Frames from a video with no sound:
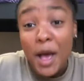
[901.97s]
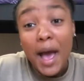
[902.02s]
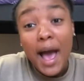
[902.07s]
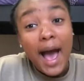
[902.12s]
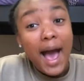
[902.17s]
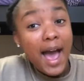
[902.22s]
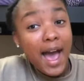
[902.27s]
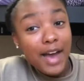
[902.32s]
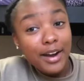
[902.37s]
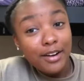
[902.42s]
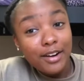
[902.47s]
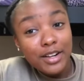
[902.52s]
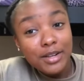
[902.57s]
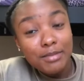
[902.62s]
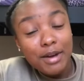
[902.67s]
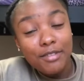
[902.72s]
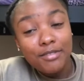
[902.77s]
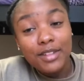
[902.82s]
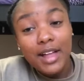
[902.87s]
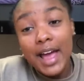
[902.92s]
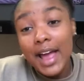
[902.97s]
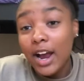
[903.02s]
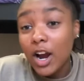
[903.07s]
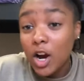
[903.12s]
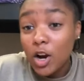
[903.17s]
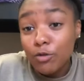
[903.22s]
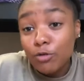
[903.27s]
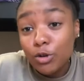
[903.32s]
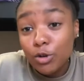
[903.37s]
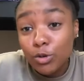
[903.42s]
I had a girl on my flight,
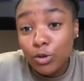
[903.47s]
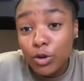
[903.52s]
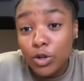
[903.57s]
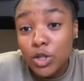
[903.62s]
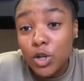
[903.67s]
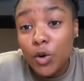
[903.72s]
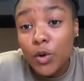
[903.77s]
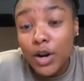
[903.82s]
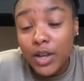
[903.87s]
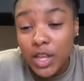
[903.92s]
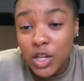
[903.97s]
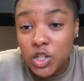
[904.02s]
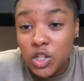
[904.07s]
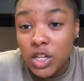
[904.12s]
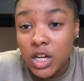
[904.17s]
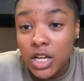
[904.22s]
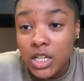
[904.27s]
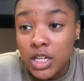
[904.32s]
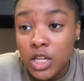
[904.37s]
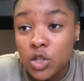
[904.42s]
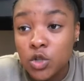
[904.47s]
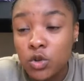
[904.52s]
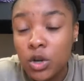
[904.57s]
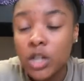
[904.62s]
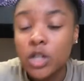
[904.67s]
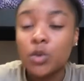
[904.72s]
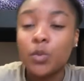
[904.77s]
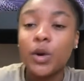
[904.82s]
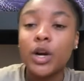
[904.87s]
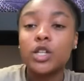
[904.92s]
her recruiter told her that she gets issued
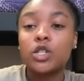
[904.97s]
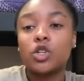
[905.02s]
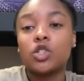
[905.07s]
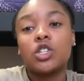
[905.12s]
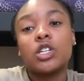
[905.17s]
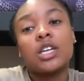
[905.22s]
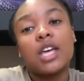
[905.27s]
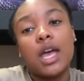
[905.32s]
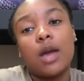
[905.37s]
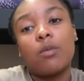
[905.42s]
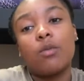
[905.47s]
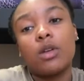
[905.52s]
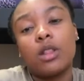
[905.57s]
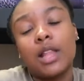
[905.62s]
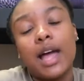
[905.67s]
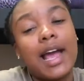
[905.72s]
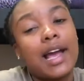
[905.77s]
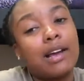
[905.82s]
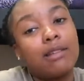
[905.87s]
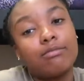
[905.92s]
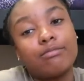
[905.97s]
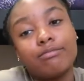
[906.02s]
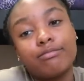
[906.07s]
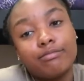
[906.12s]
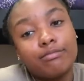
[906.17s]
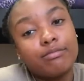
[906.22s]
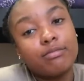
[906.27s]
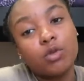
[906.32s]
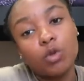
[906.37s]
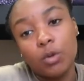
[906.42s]
underwear, so she came with like
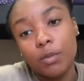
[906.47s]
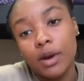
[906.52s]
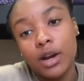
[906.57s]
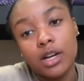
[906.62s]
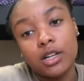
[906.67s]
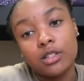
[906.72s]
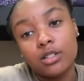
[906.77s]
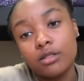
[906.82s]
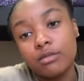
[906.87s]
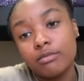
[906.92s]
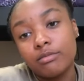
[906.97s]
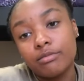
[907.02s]
3 pairs.